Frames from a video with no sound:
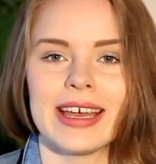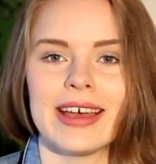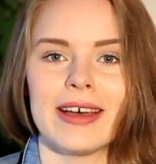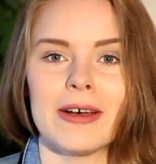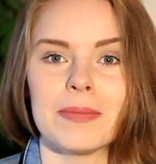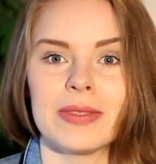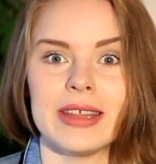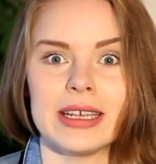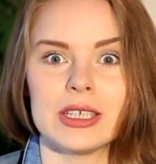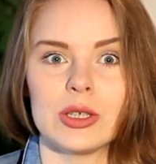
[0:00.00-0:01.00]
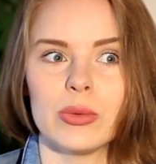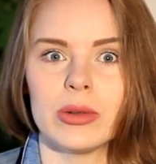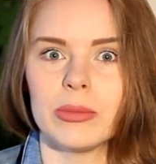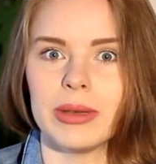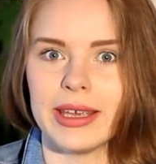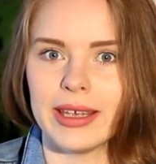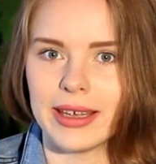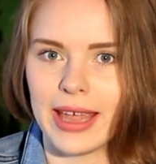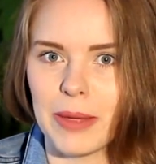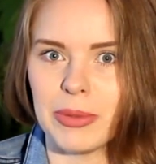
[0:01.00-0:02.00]
that you will be
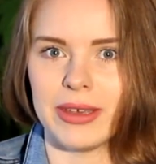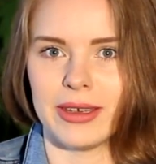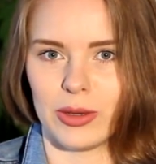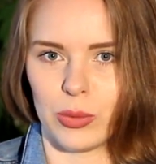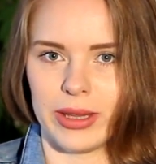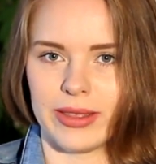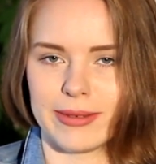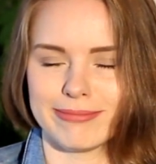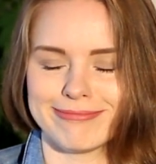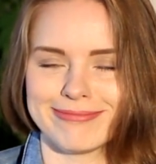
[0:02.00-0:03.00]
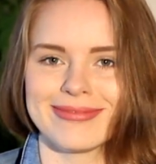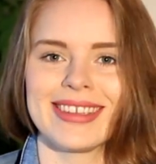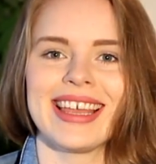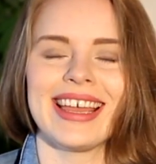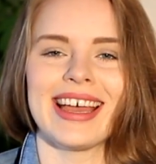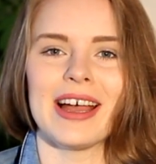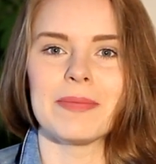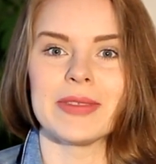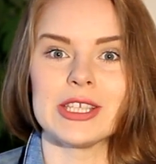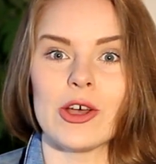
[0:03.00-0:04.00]
happy with.
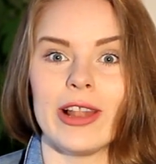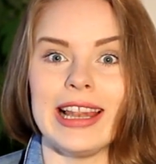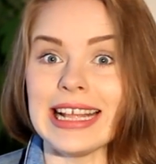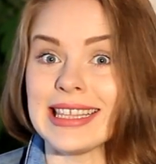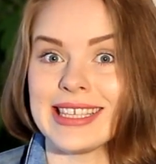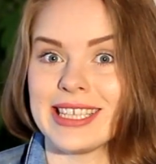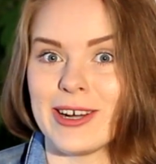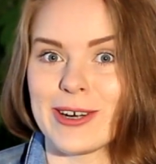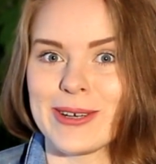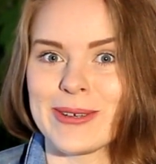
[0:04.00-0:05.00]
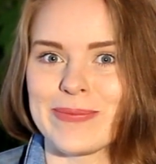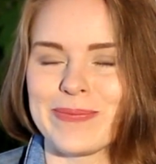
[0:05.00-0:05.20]
So let's start.